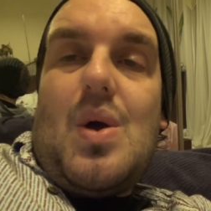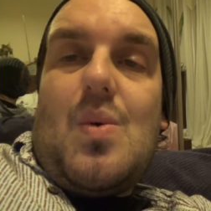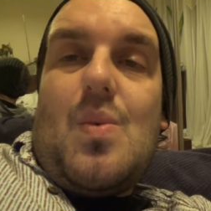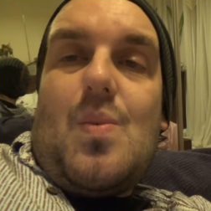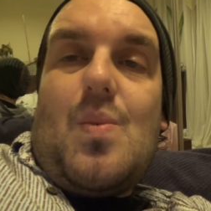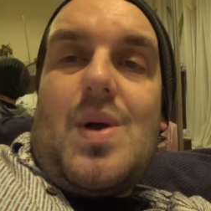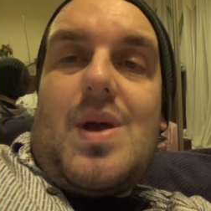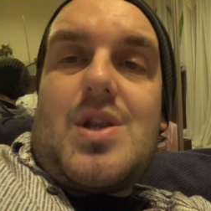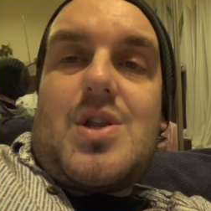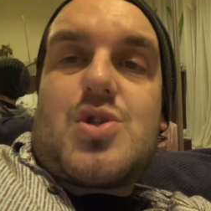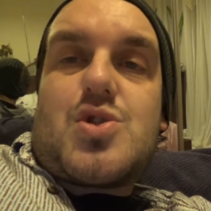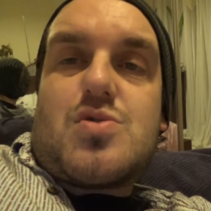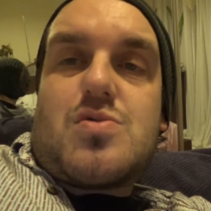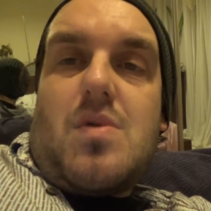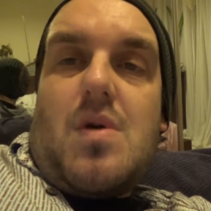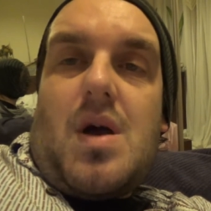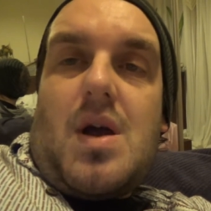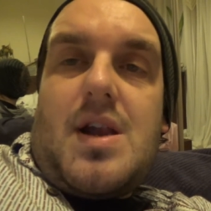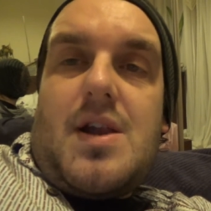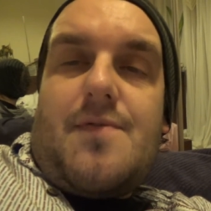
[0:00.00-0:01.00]
We
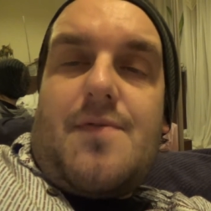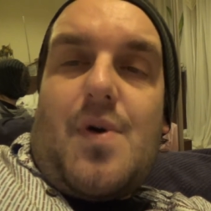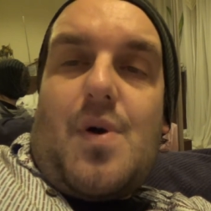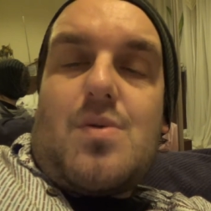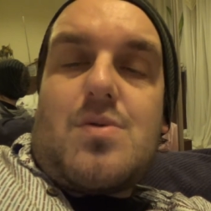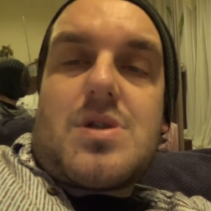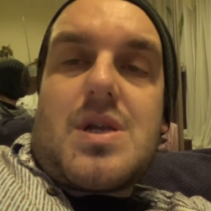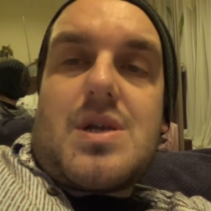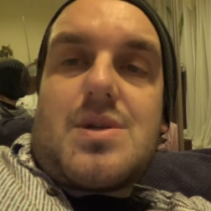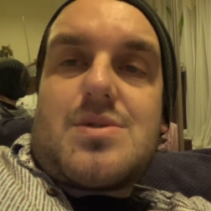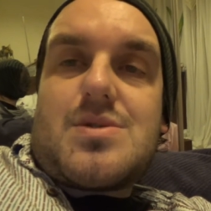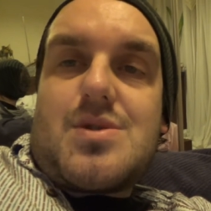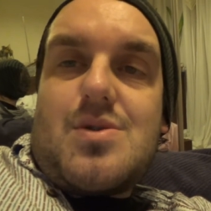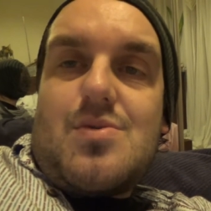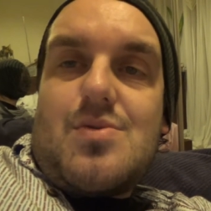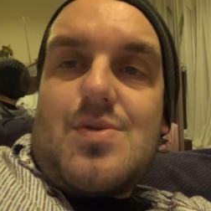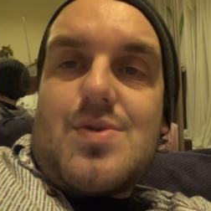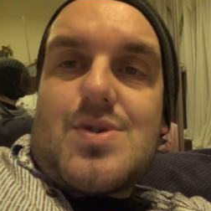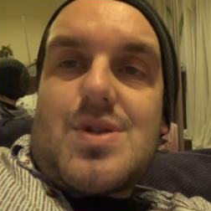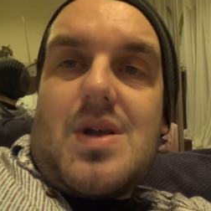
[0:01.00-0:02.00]
tried a folding
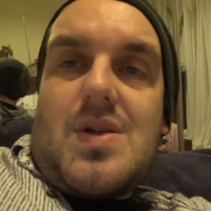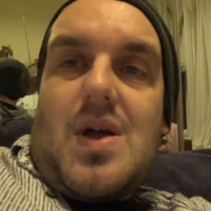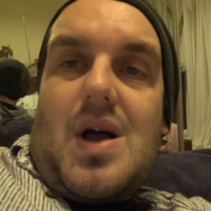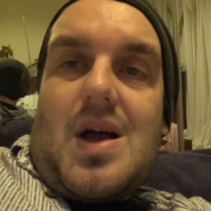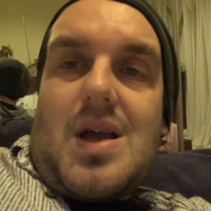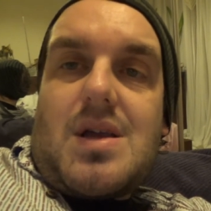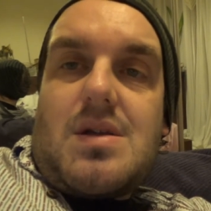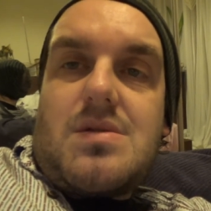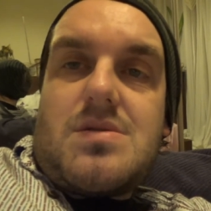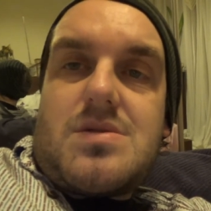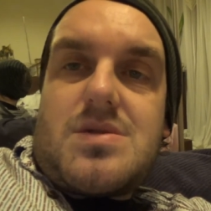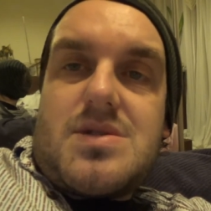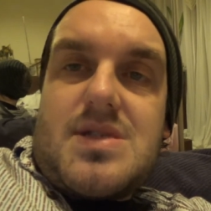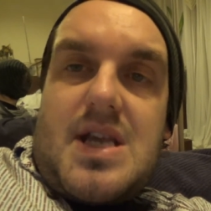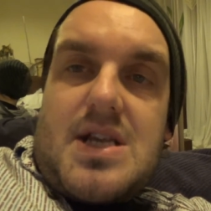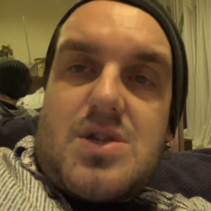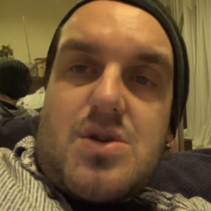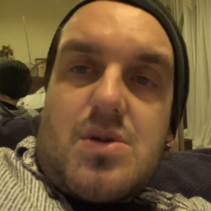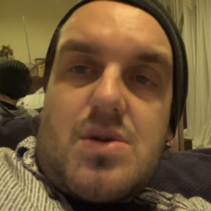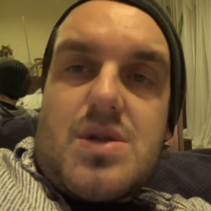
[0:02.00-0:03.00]
stool so that I could
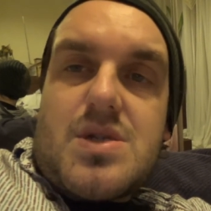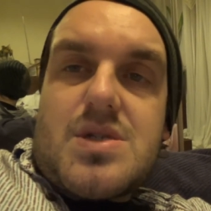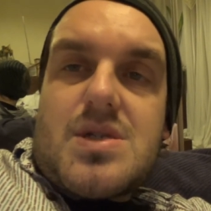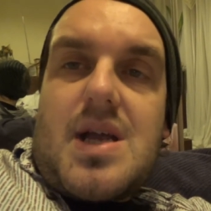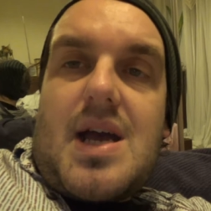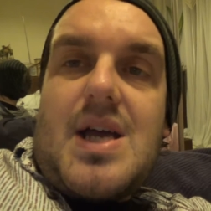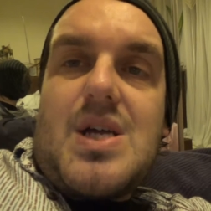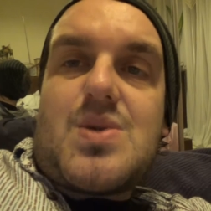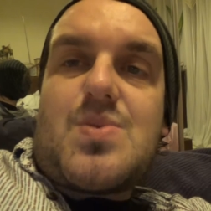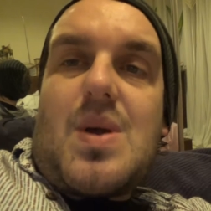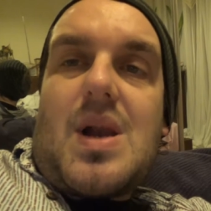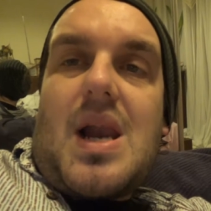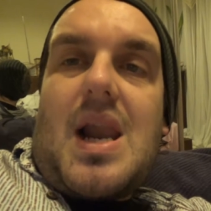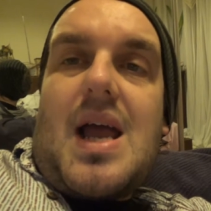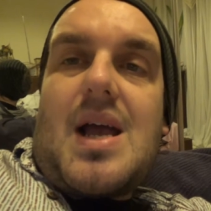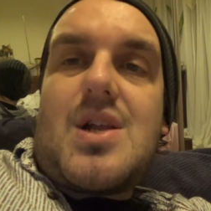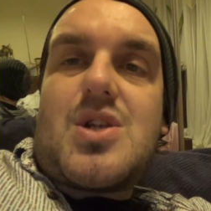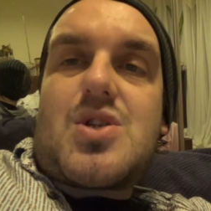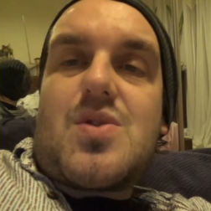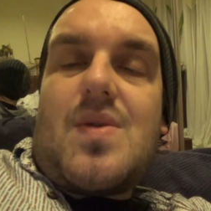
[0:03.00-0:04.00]
sit on the stage when
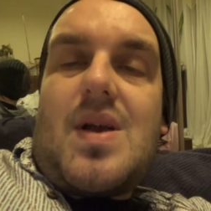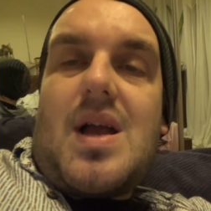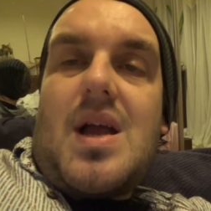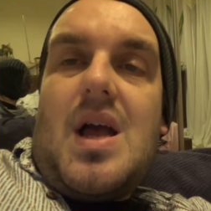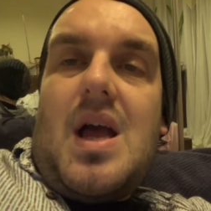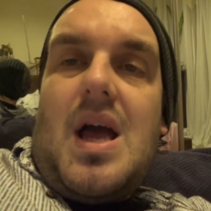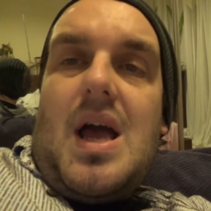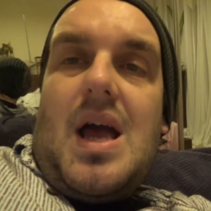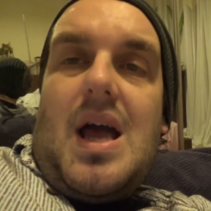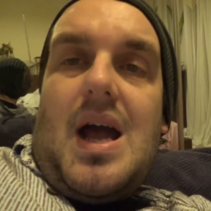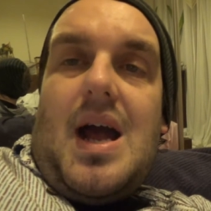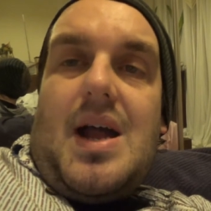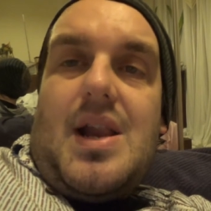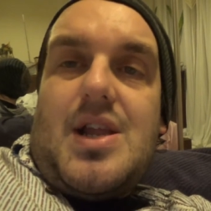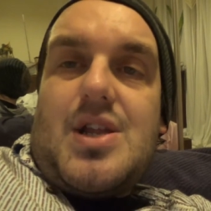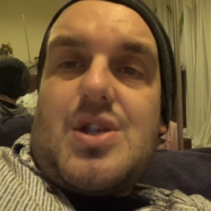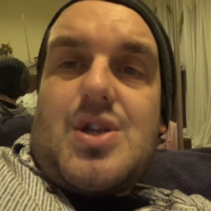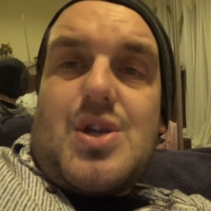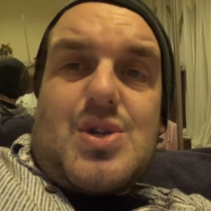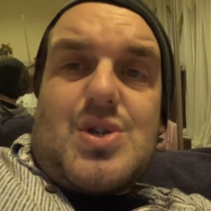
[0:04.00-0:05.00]
lecturing, and
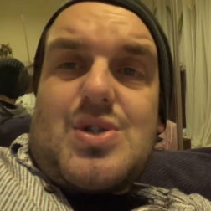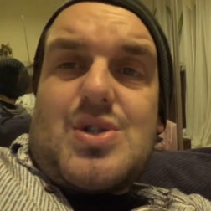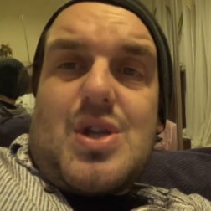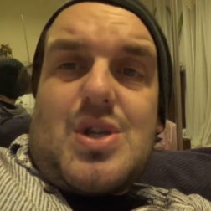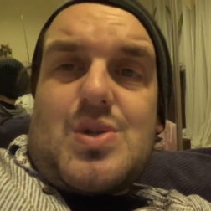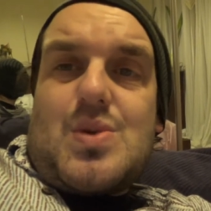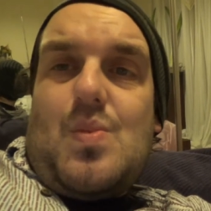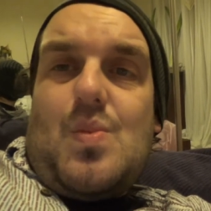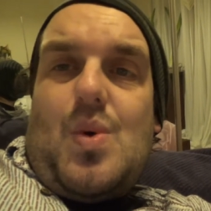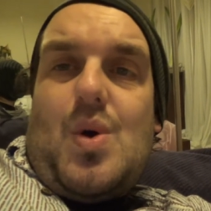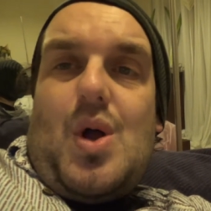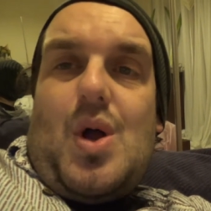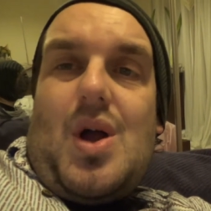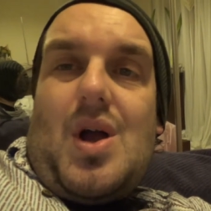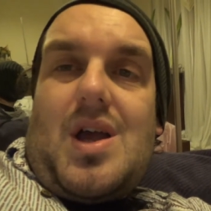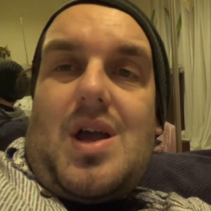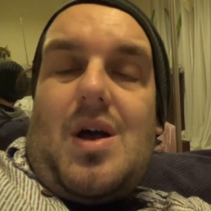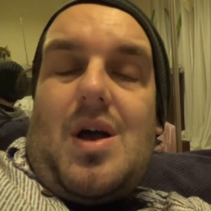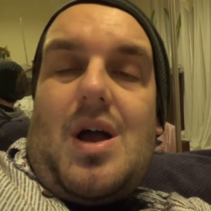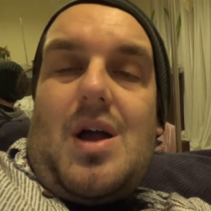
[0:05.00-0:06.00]
it just doesn't
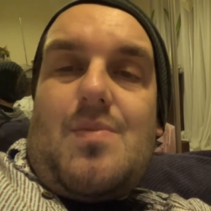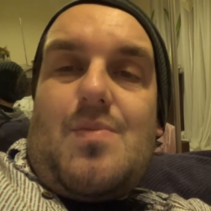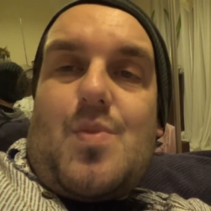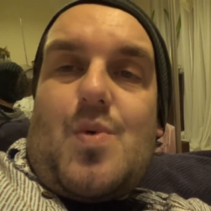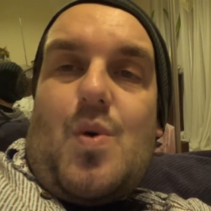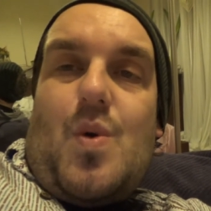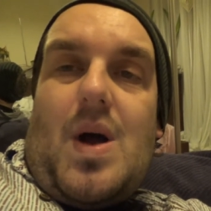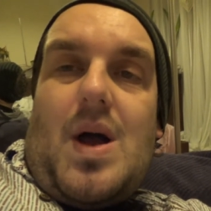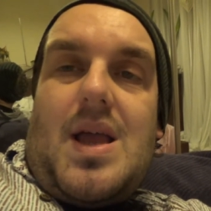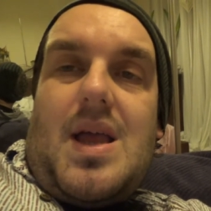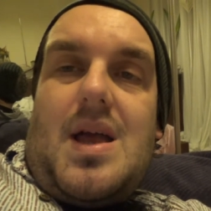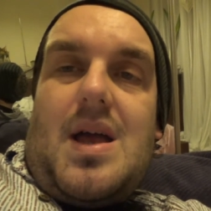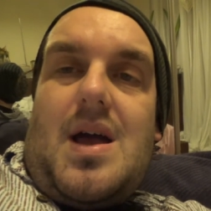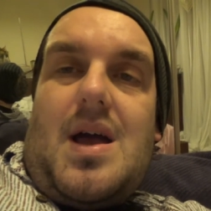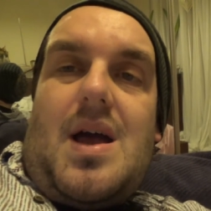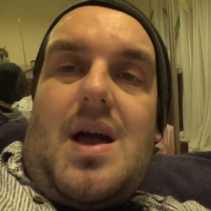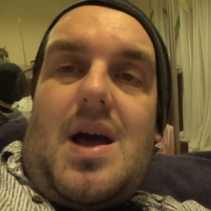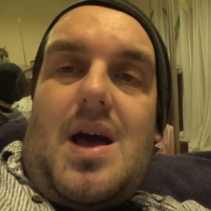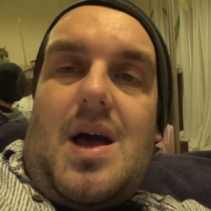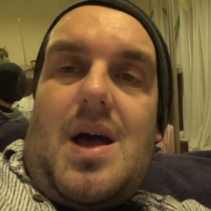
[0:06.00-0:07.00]
work. I'm quite
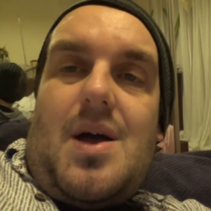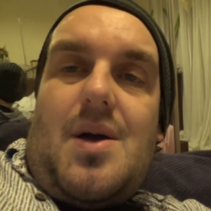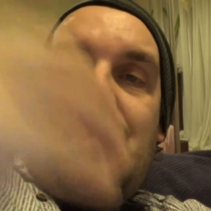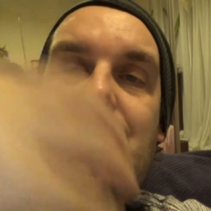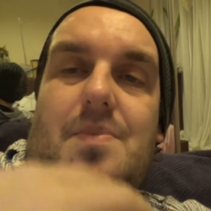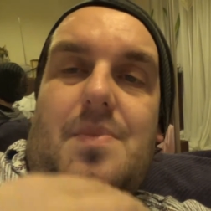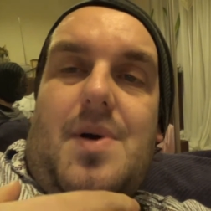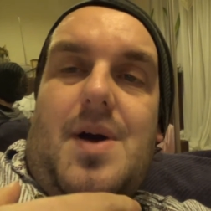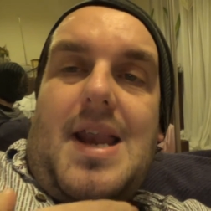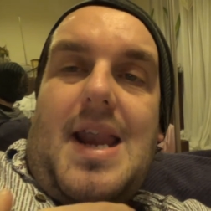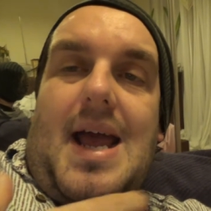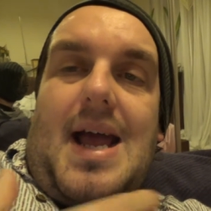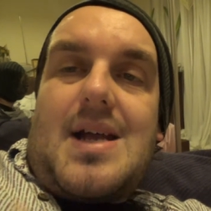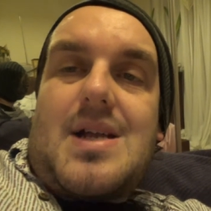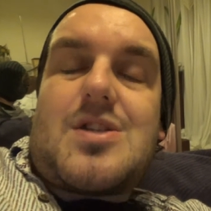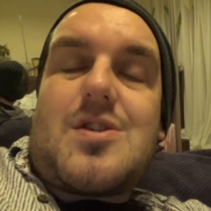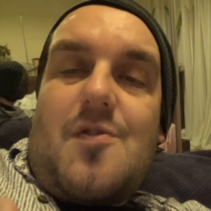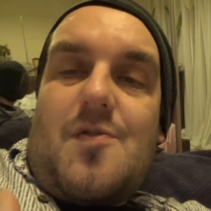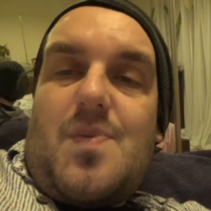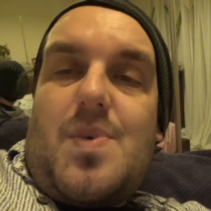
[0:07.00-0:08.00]
uh, an
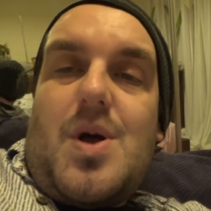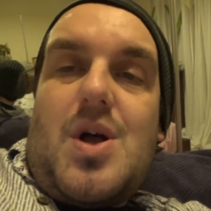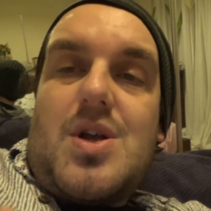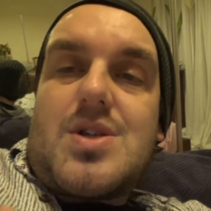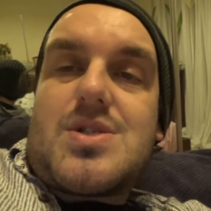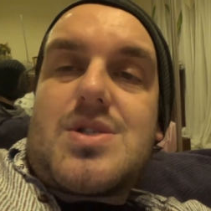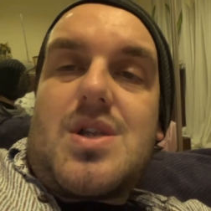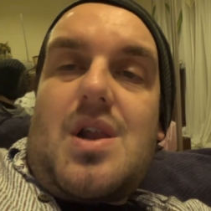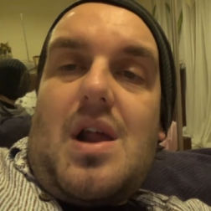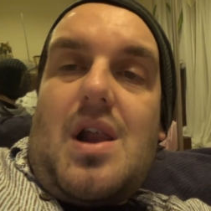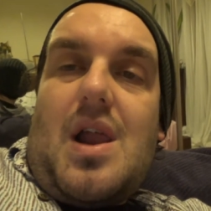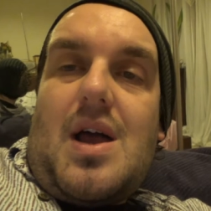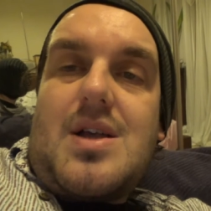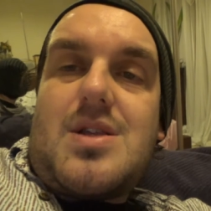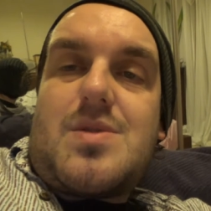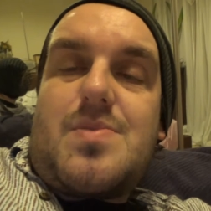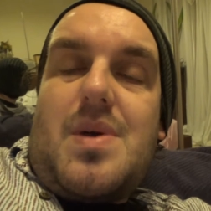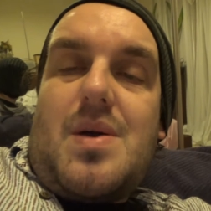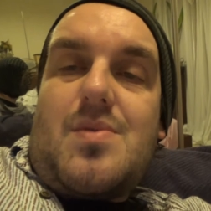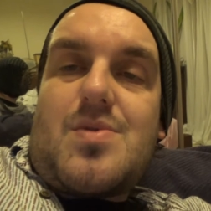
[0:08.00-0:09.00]
active person, I
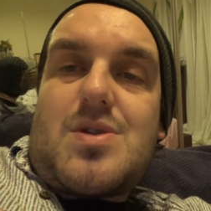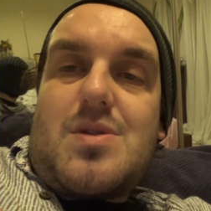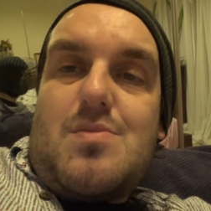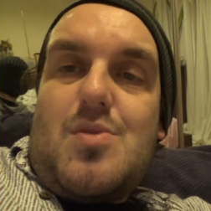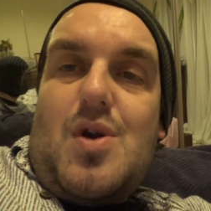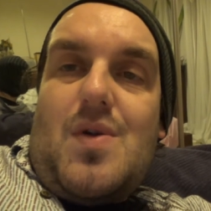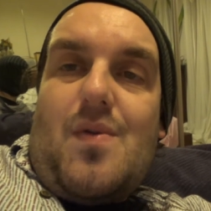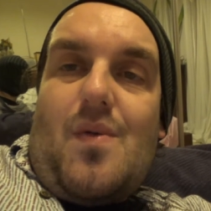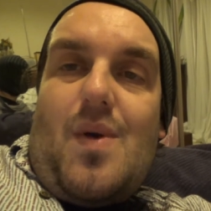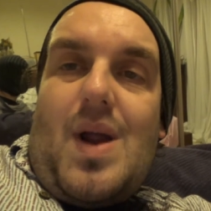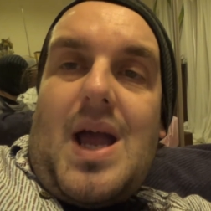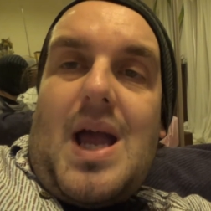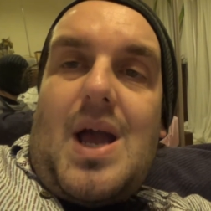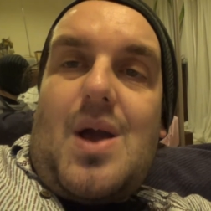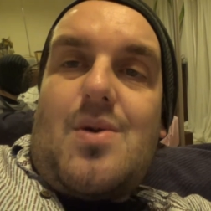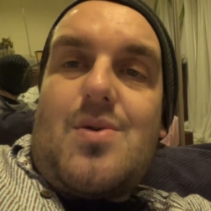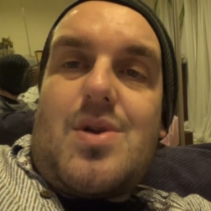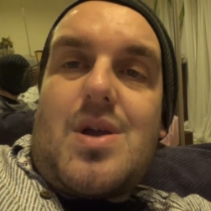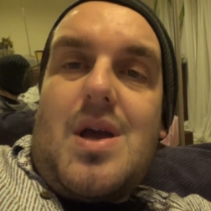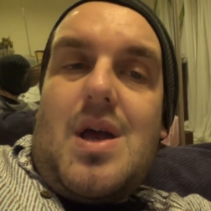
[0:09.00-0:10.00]
like to be able to move
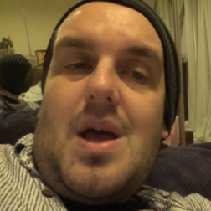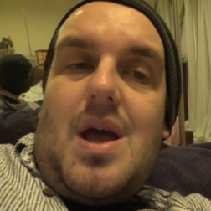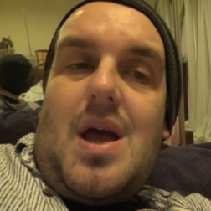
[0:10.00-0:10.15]
around,